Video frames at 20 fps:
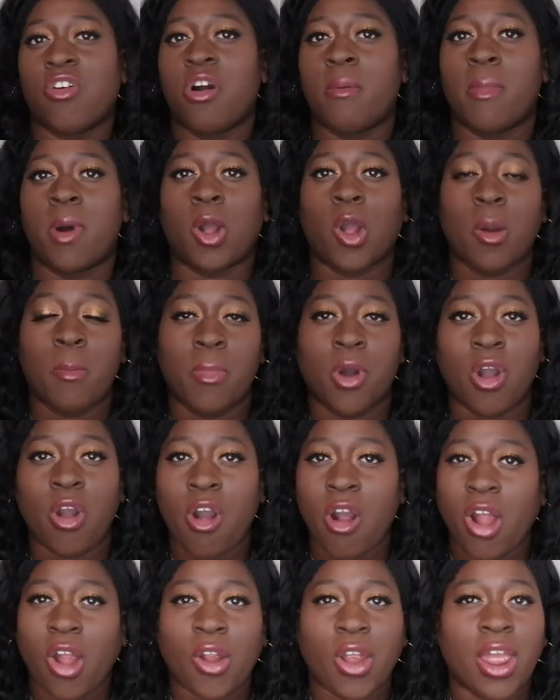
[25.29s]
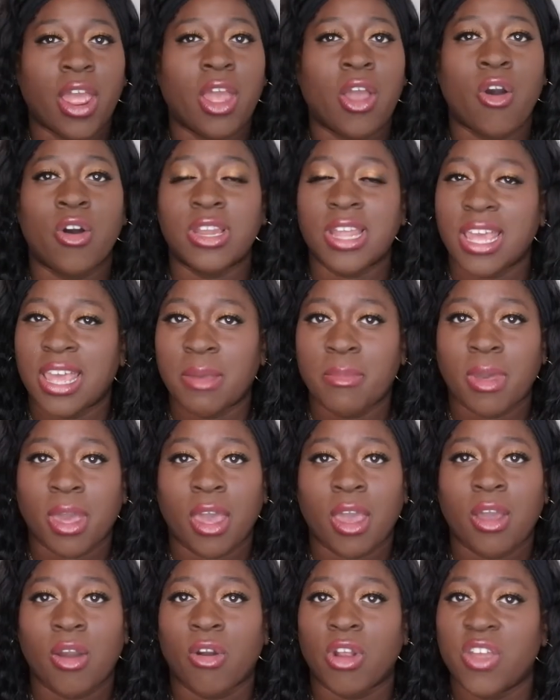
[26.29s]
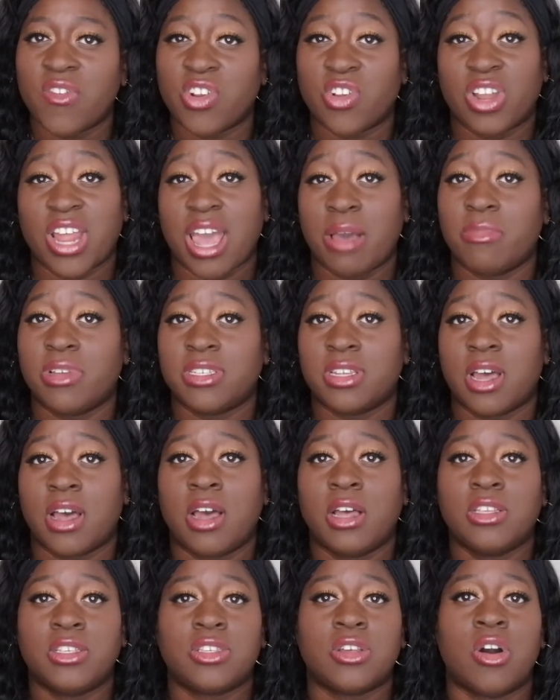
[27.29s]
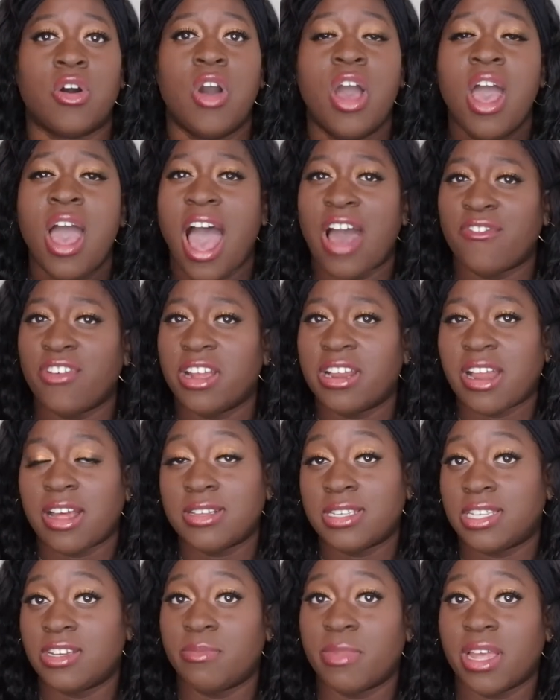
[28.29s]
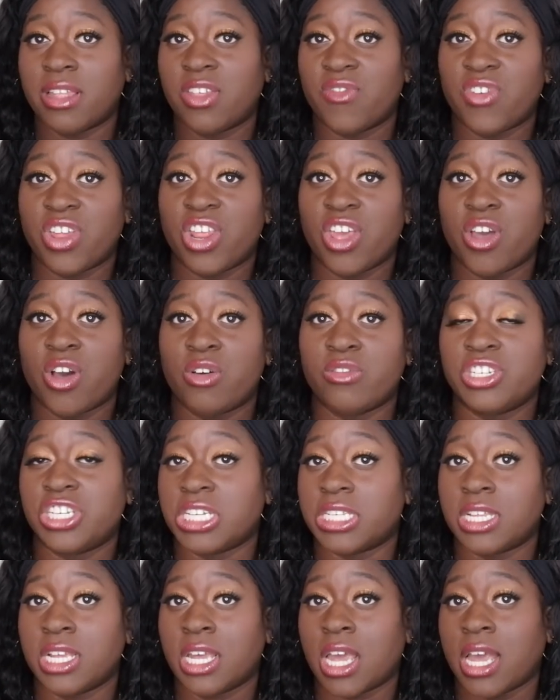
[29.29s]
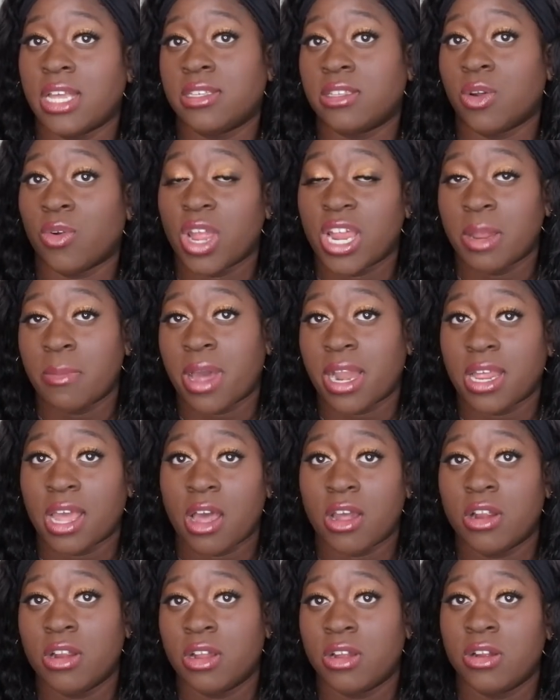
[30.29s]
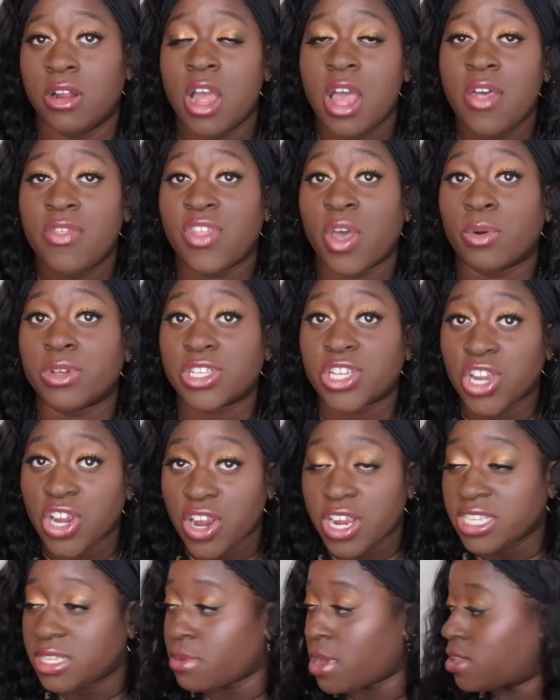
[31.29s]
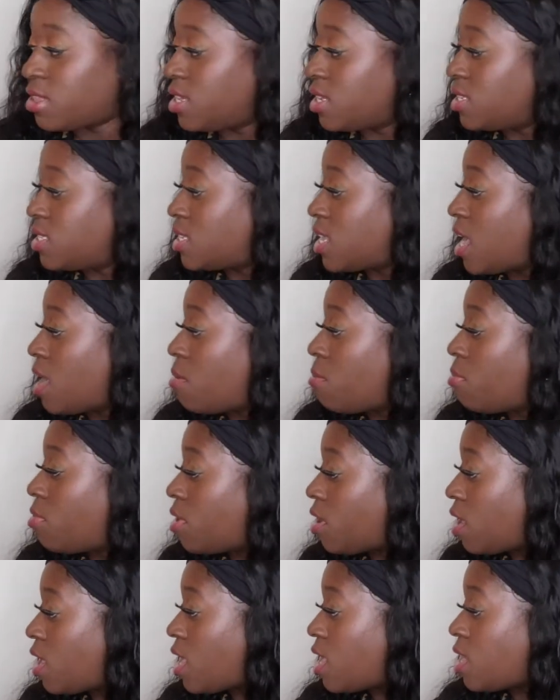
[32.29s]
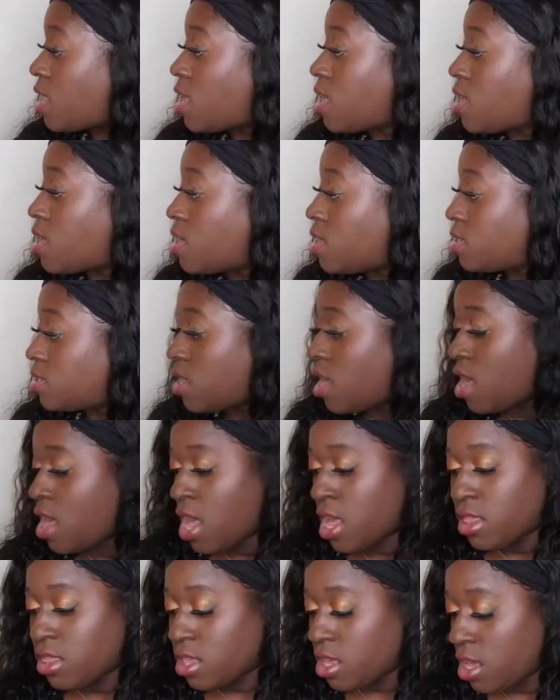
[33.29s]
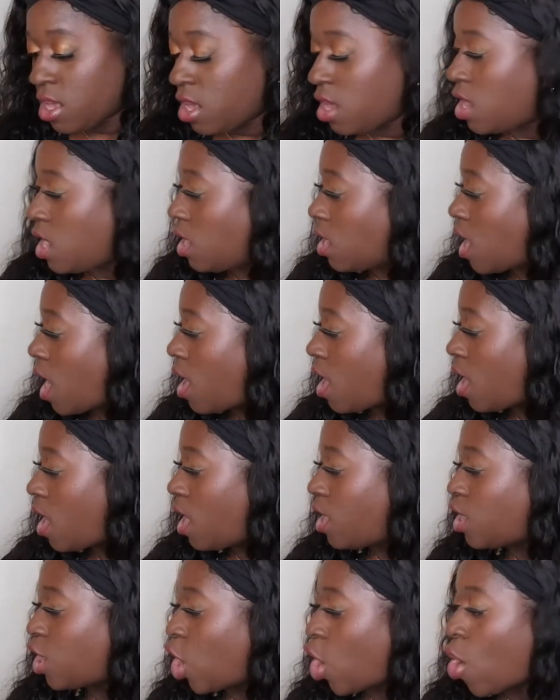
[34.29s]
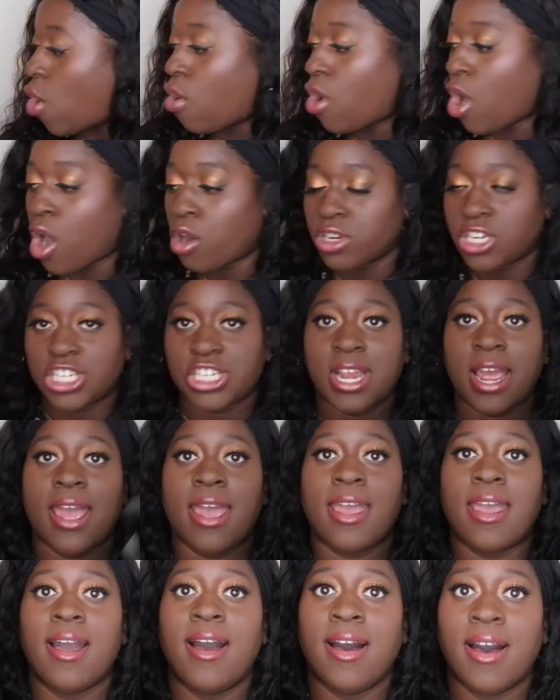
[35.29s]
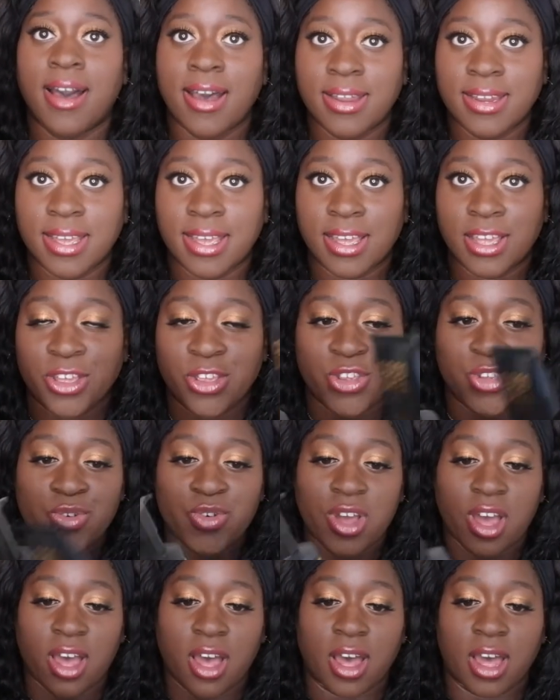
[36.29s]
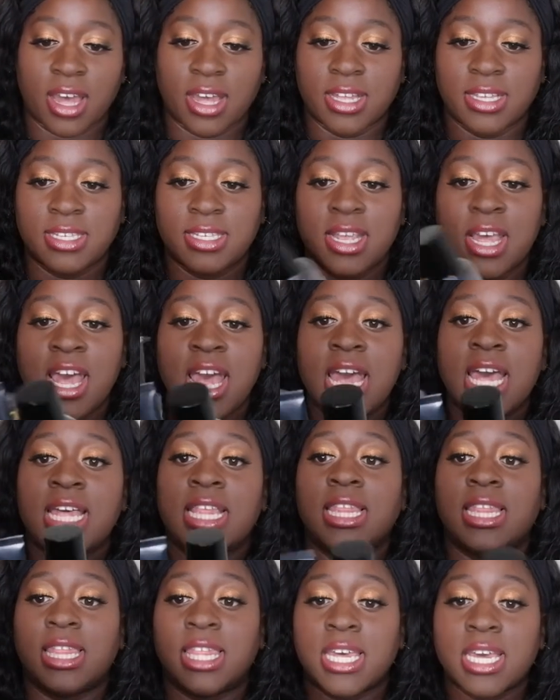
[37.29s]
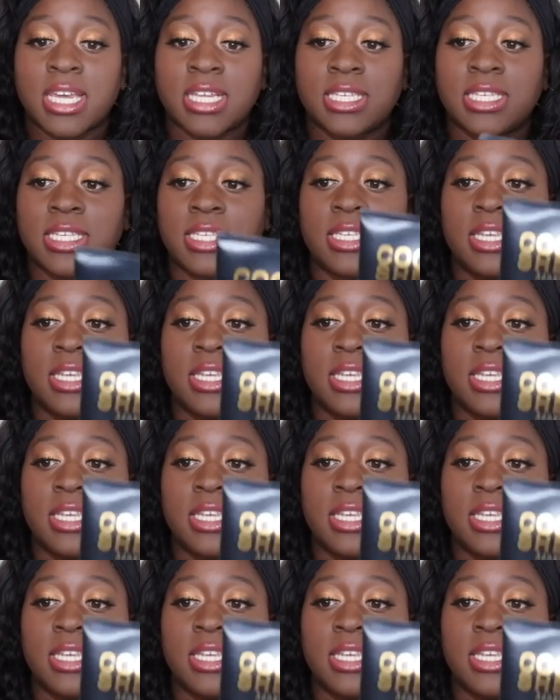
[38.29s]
on Mercari on ebay or even on amazon so i figured i'd still make the video just in case there were anybody out here that was curious about this scent but it is the line cocoa shea honey you guys this